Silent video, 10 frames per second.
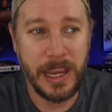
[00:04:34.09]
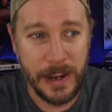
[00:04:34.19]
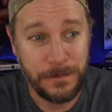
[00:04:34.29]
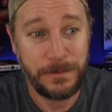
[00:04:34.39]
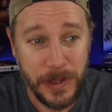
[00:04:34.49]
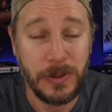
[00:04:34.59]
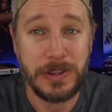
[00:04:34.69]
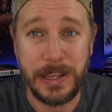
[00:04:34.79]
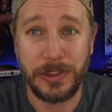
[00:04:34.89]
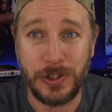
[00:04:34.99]
it
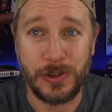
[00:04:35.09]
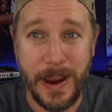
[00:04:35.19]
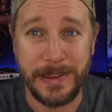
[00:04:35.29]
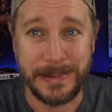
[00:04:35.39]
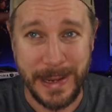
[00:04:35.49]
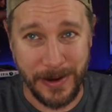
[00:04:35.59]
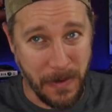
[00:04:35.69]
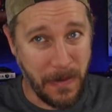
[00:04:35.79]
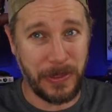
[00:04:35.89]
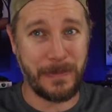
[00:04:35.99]
feels like they're trying to take
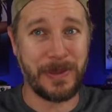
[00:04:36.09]
all the